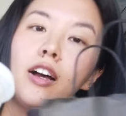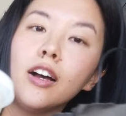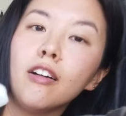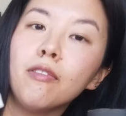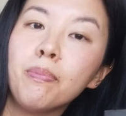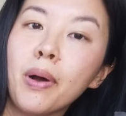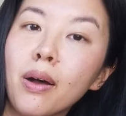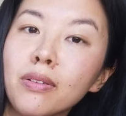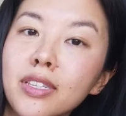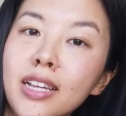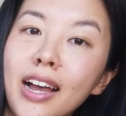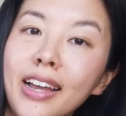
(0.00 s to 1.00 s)
of
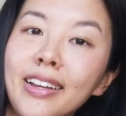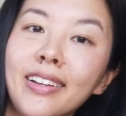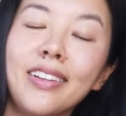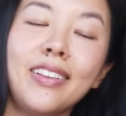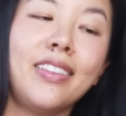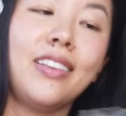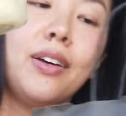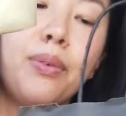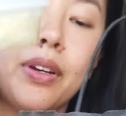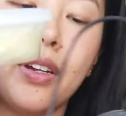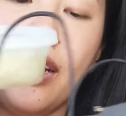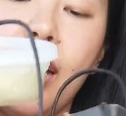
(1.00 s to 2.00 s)
pho thai
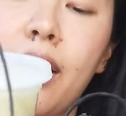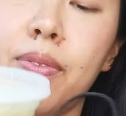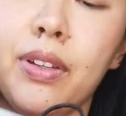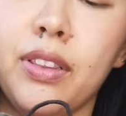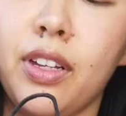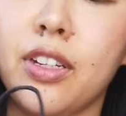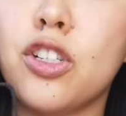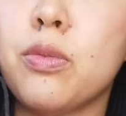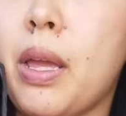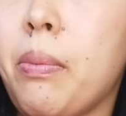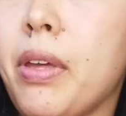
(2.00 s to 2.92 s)
that we're gonna have for lunch.